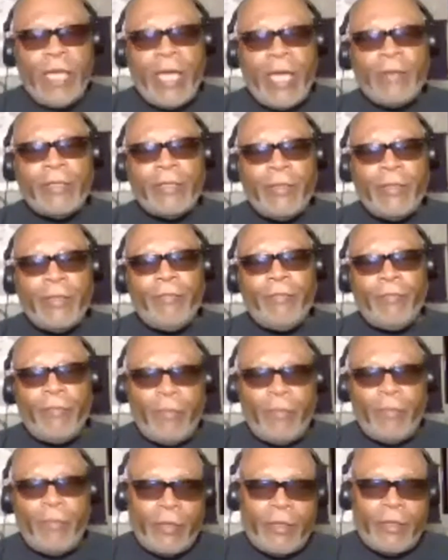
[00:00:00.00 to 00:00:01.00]
come
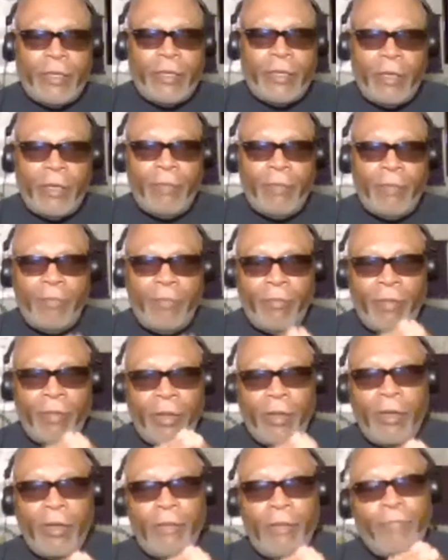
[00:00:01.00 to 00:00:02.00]
up and
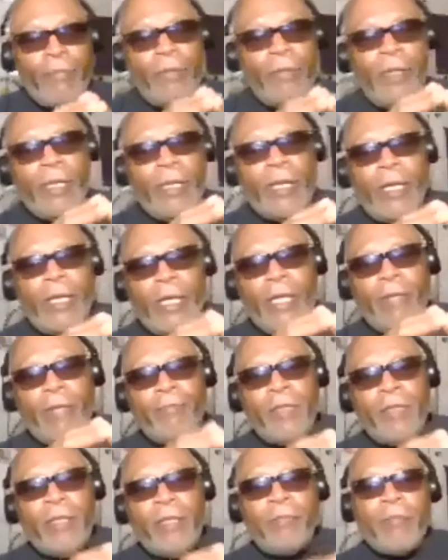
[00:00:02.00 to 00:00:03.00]
meet my standards,
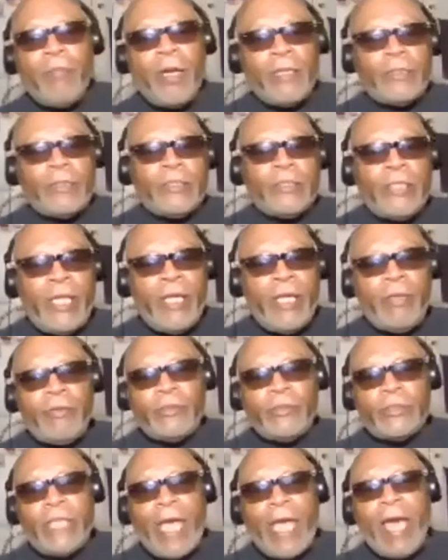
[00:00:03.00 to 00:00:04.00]
I will do that
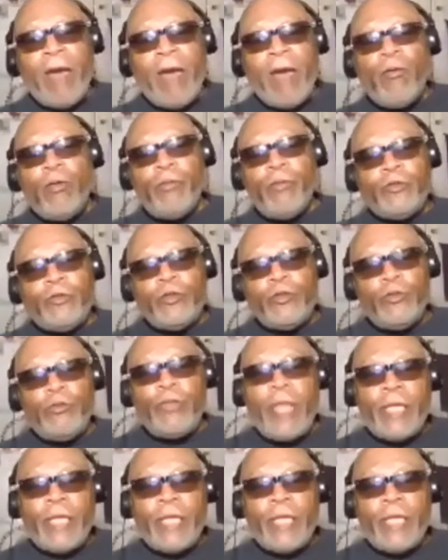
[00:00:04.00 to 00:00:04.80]
show again.